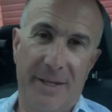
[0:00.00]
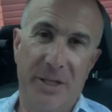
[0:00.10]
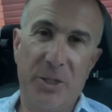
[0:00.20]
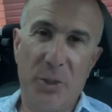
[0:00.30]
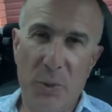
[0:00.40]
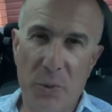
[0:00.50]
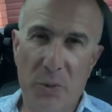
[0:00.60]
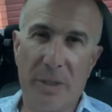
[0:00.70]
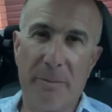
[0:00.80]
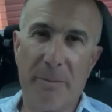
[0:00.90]

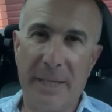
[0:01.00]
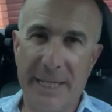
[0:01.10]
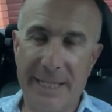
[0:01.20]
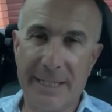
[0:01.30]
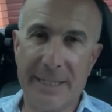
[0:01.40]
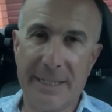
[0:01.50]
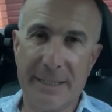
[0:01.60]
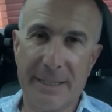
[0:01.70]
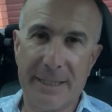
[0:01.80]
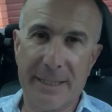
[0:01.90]
you, me,
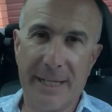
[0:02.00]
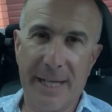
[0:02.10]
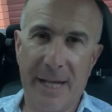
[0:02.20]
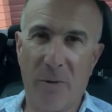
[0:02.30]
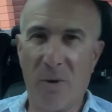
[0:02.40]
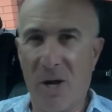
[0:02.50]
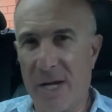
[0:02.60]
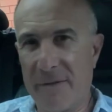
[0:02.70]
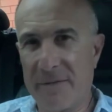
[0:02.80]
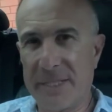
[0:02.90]
our
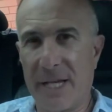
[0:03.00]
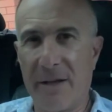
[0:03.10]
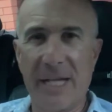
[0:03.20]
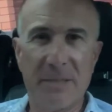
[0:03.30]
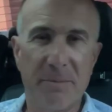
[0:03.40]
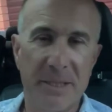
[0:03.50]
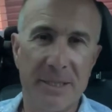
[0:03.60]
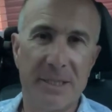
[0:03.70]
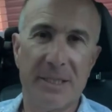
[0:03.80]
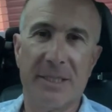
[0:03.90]
wives, our
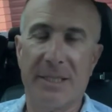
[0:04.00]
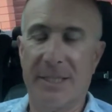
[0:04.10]
husbands,